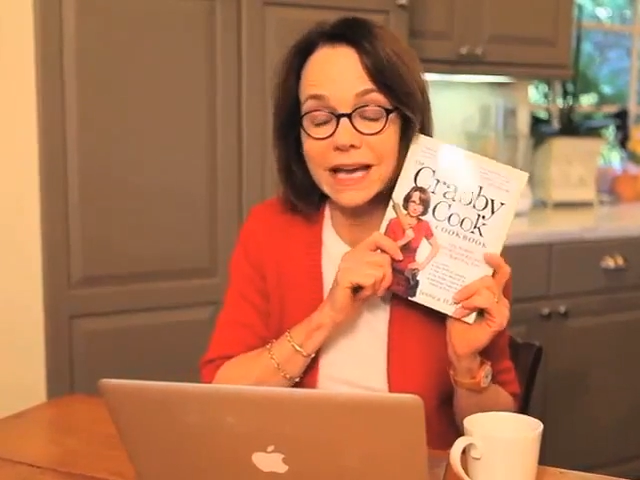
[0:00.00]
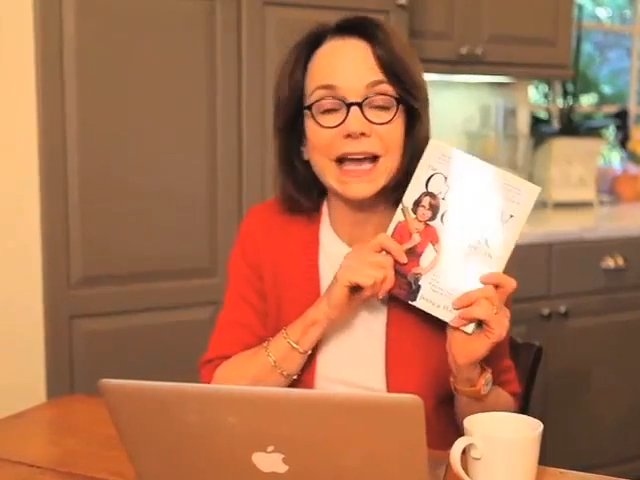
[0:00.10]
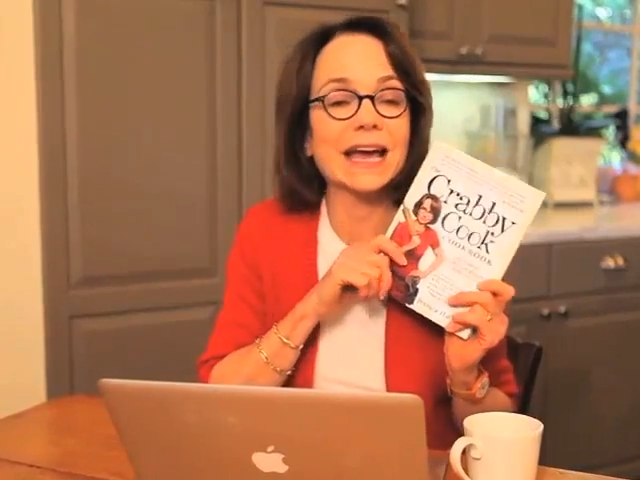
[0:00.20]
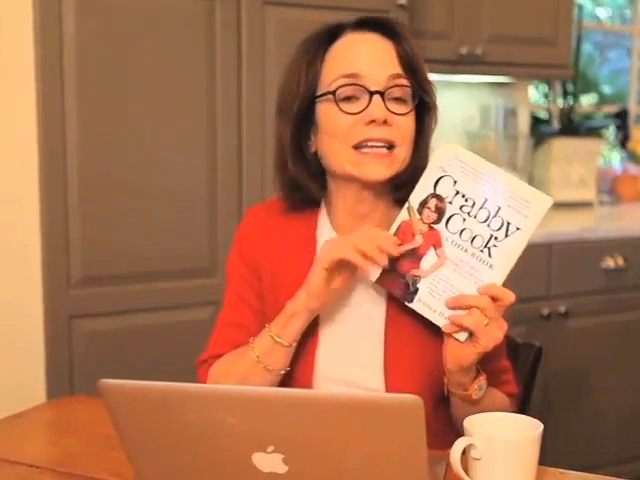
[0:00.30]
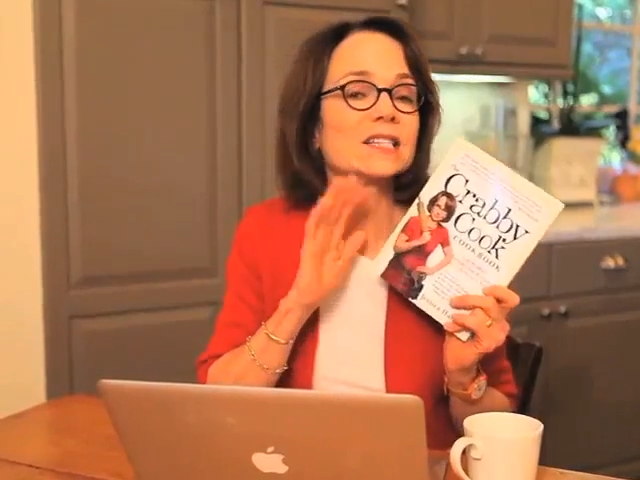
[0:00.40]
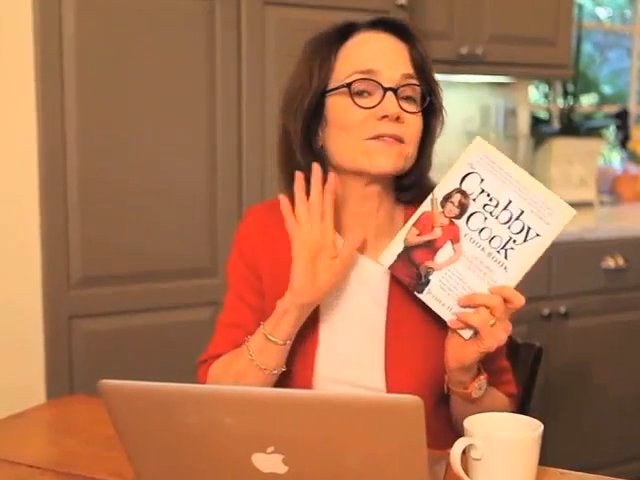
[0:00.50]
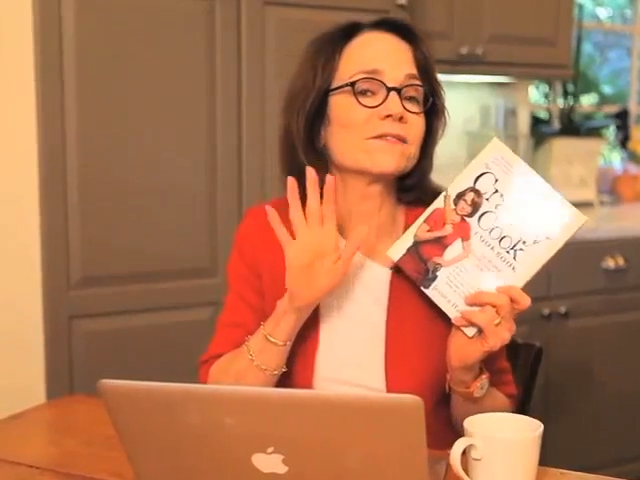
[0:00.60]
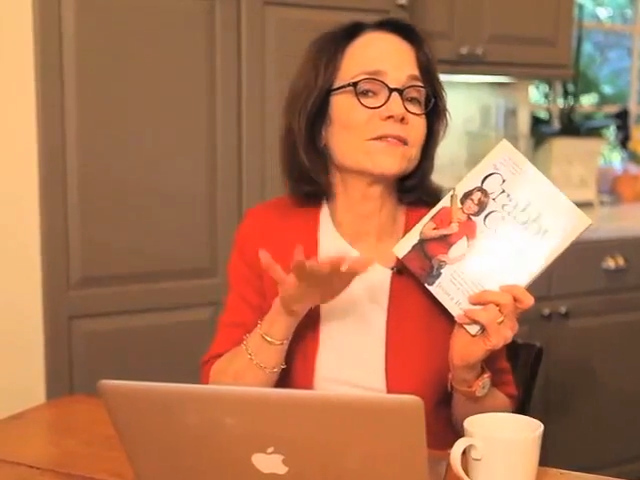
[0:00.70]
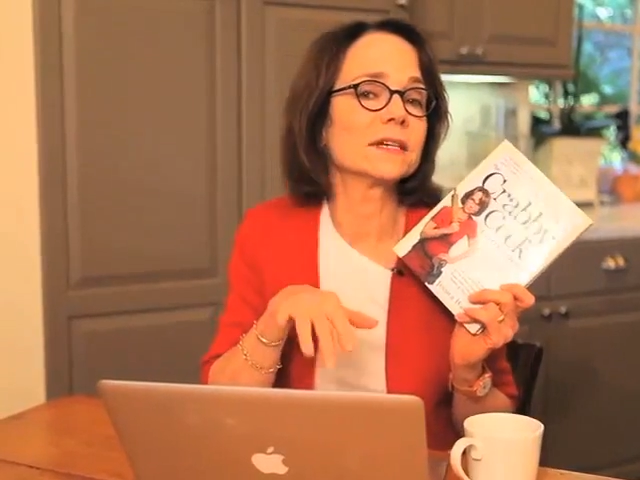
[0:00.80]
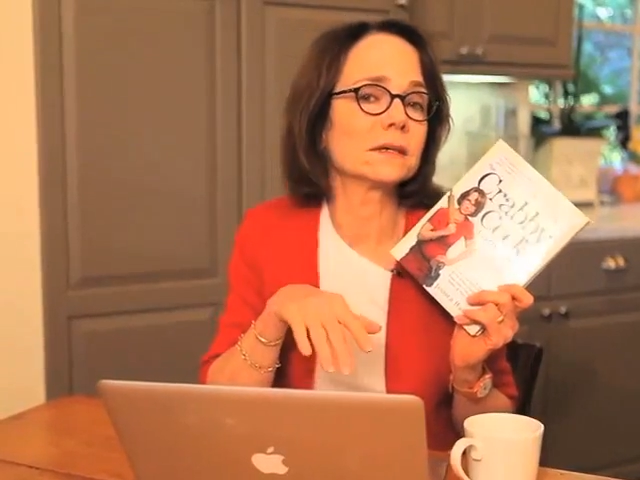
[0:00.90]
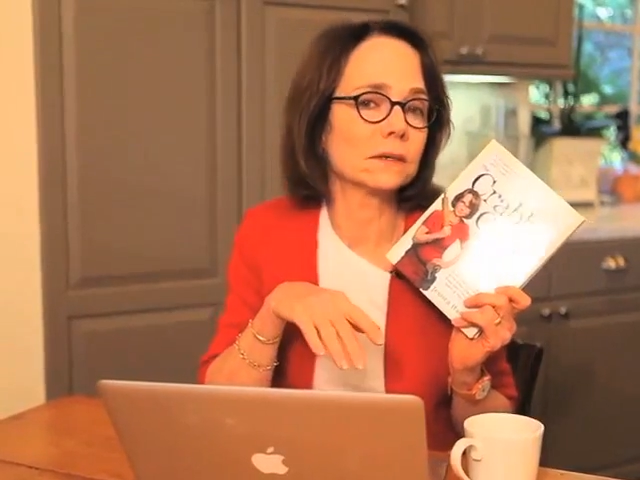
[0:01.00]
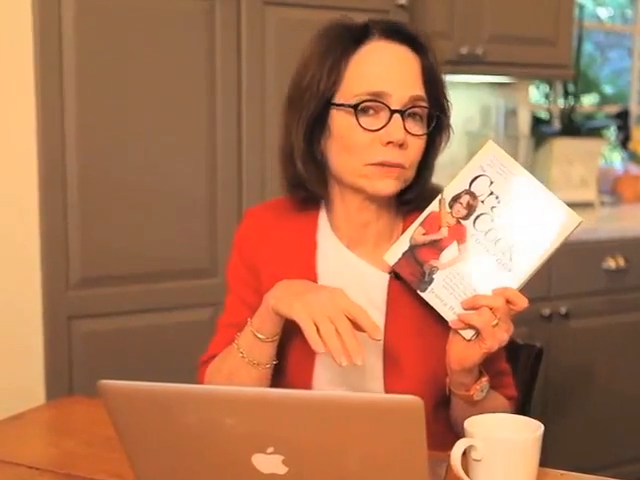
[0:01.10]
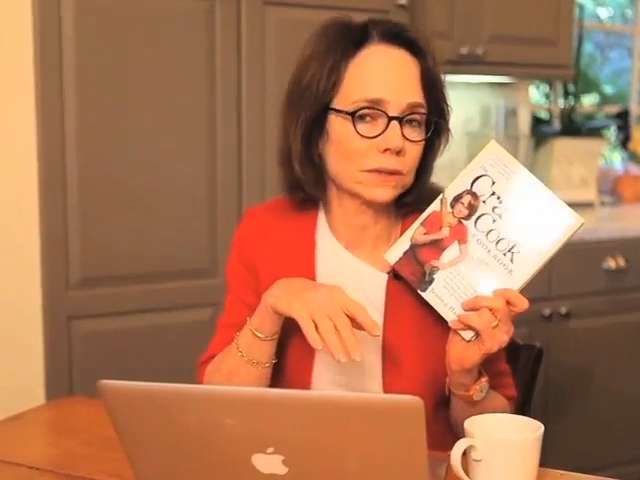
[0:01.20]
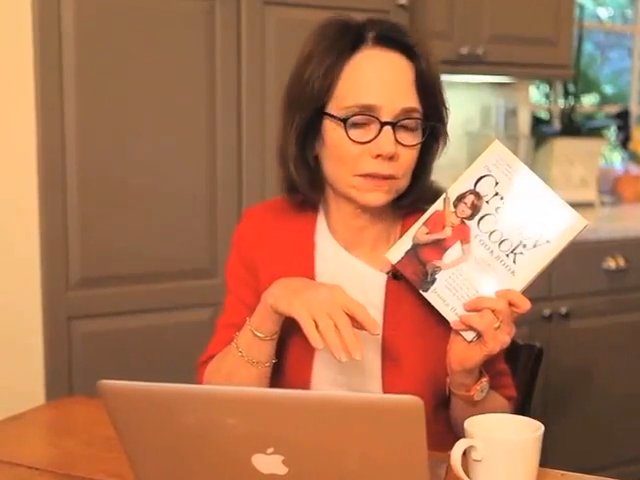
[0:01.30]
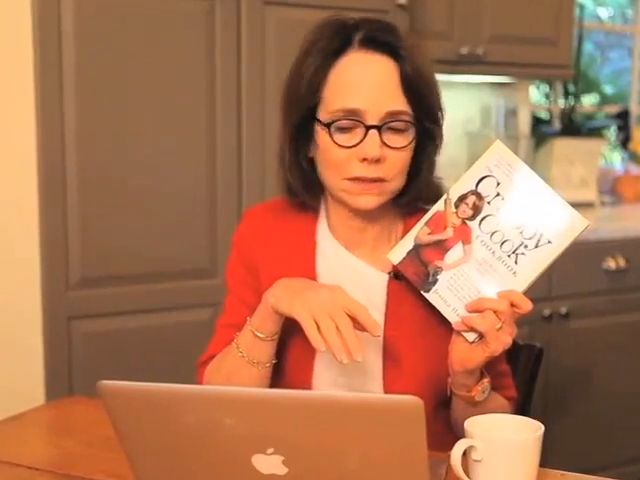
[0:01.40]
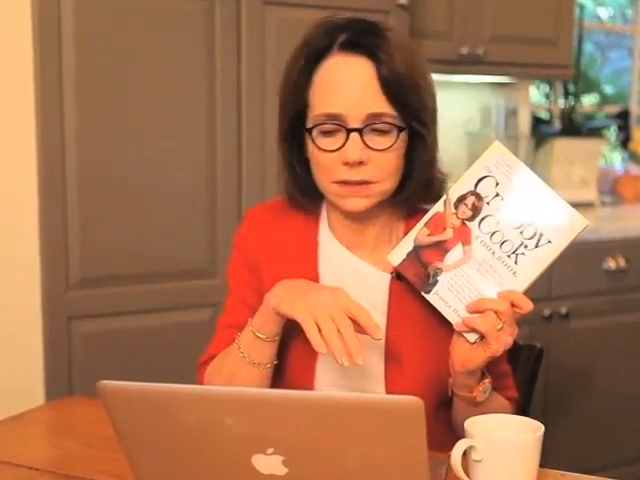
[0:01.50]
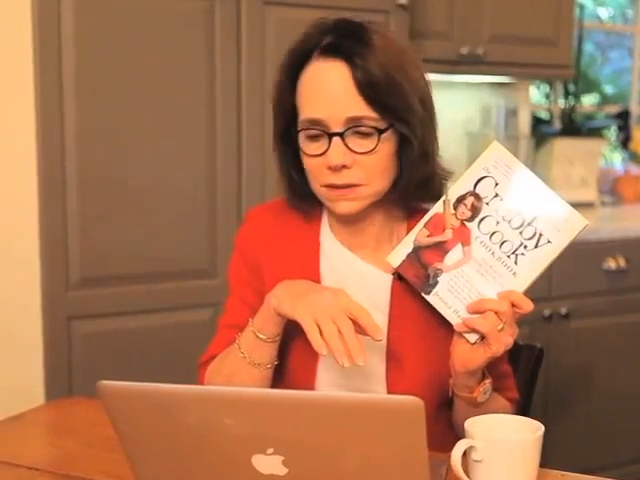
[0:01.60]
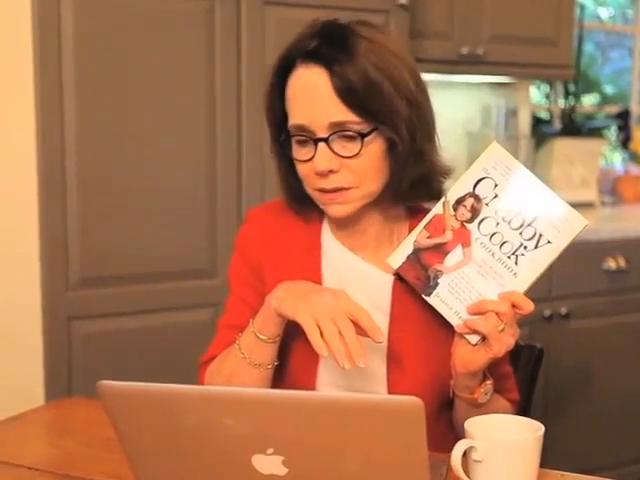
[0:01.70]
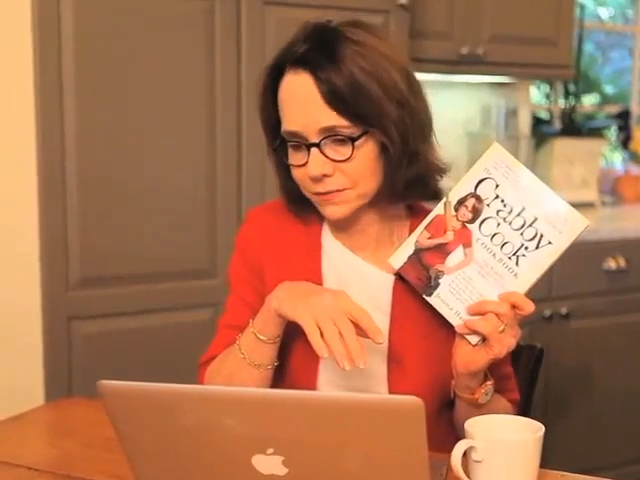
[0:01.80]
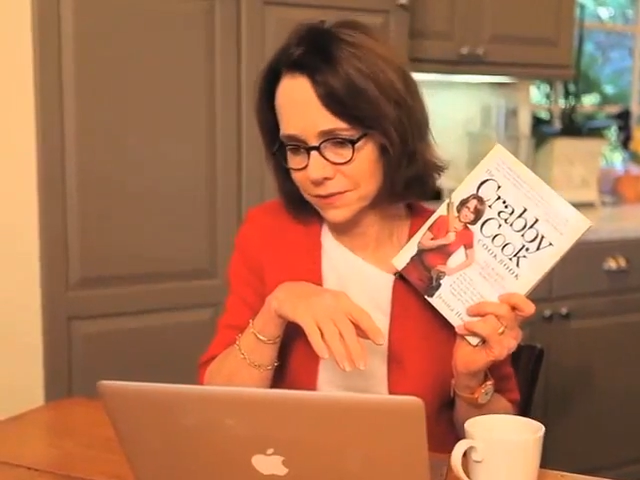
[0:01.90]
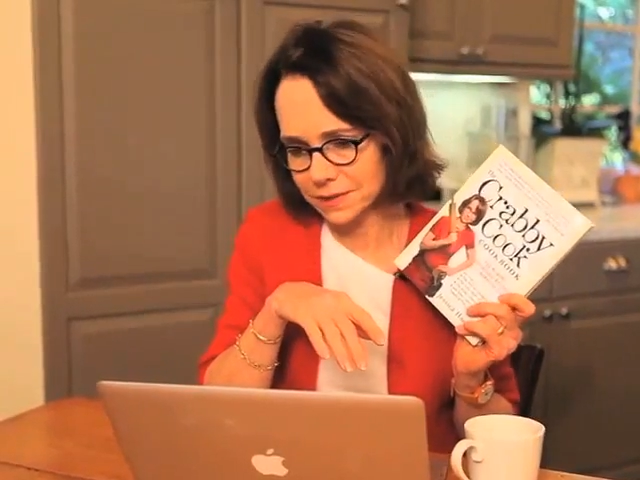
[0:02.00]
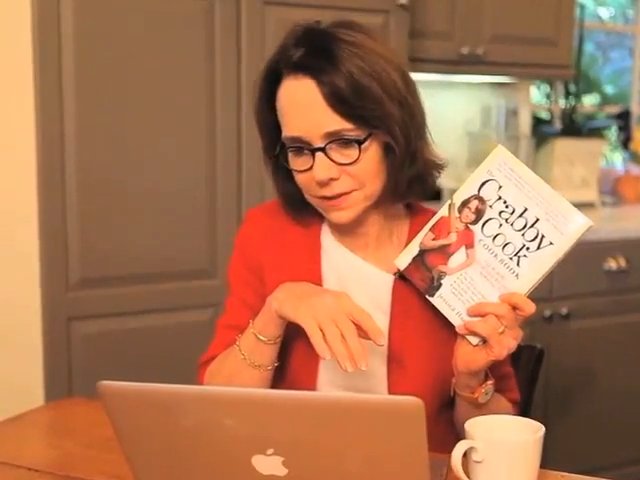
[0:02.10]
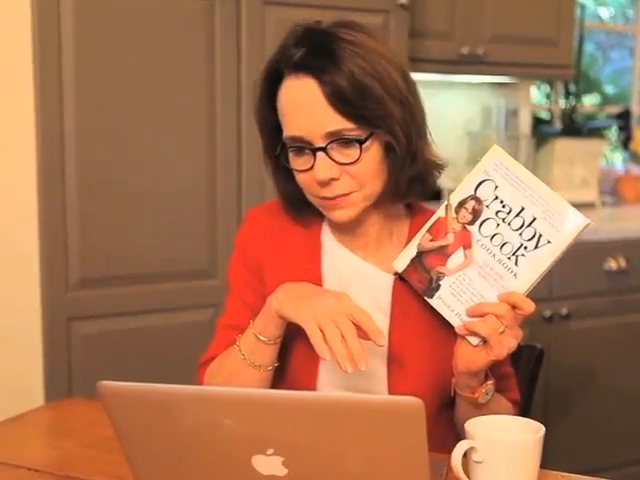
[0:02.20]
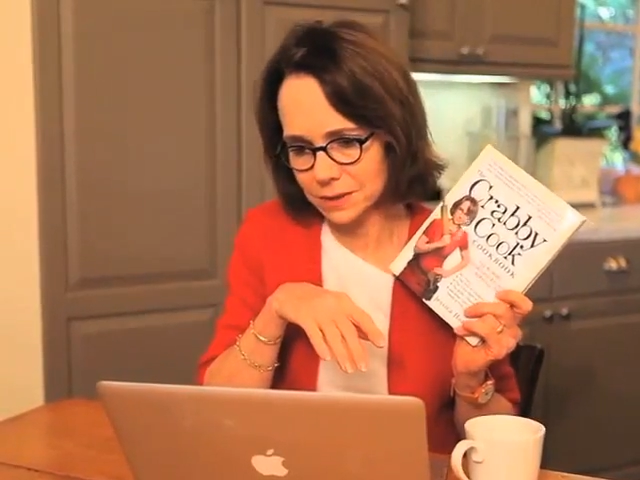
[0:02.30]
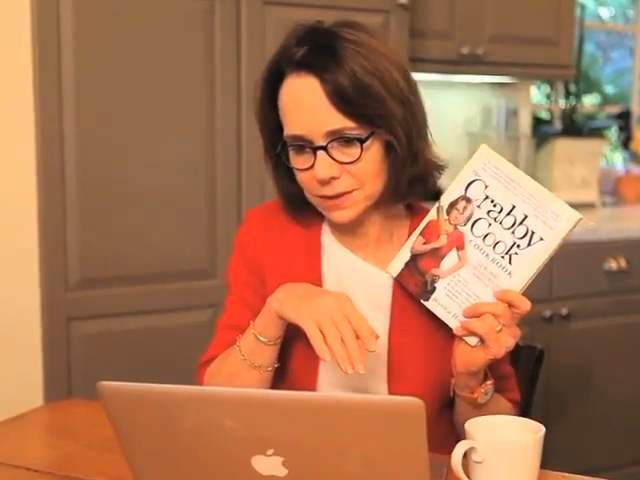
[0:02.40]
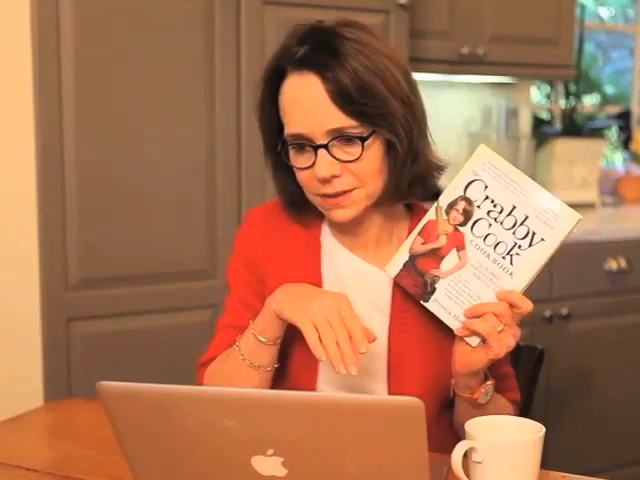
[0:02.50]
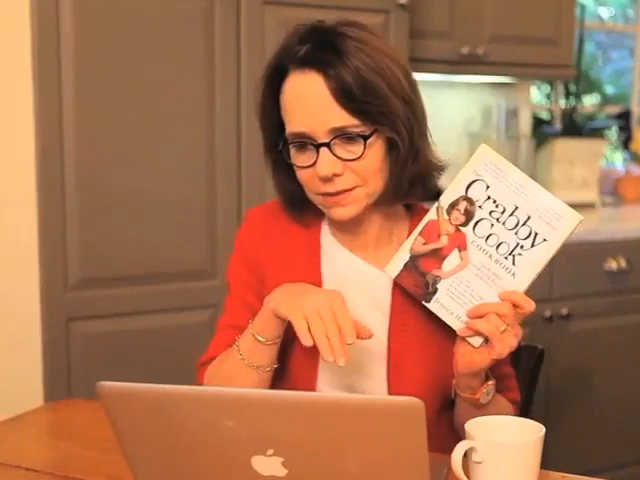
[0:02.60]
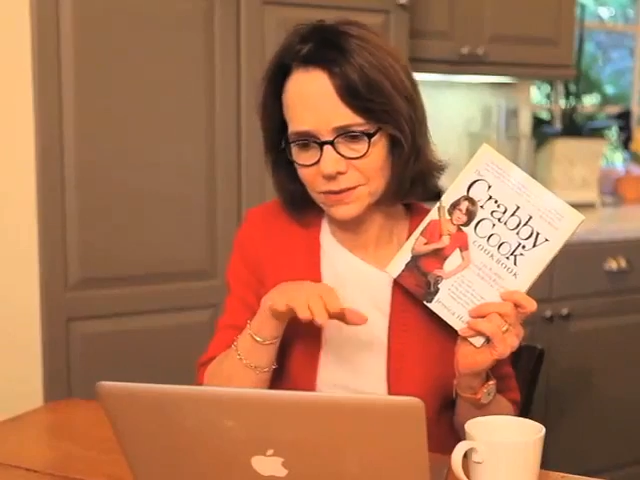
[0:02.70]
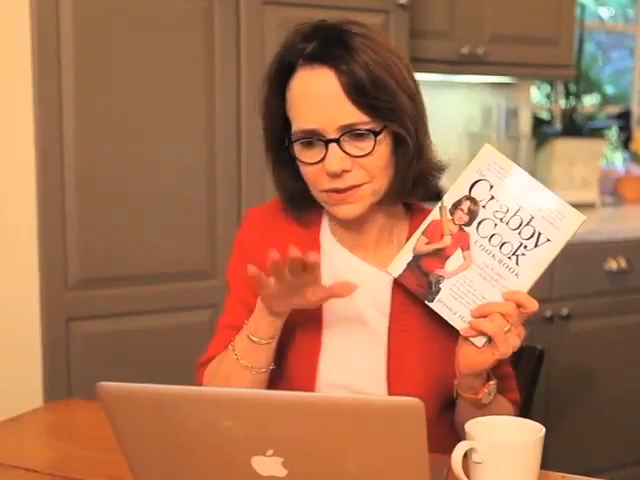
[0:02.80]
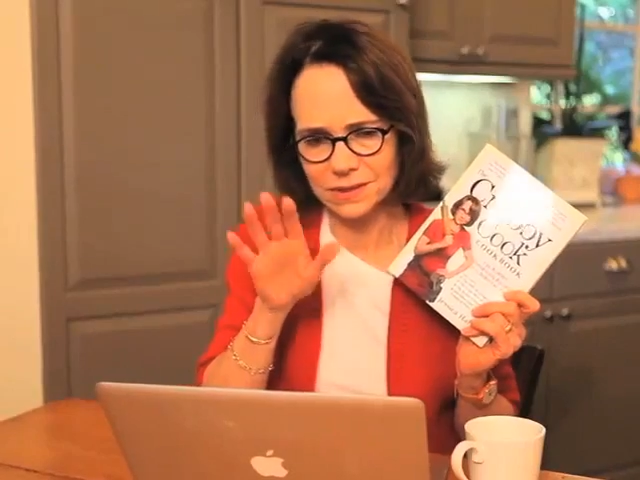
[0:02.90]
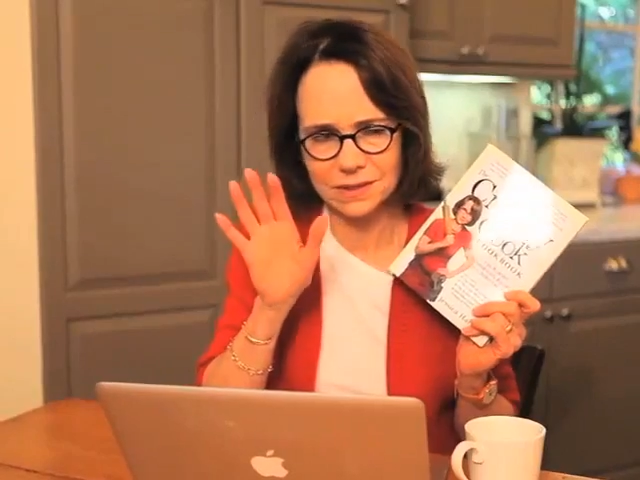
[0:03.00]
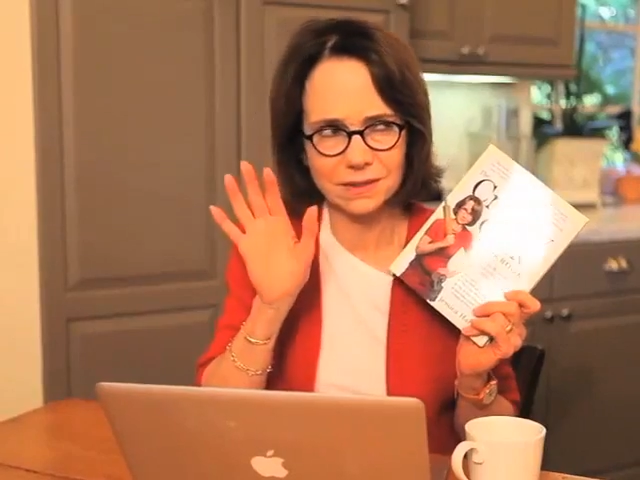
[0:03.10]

and it's filled with dozens of recipes that are just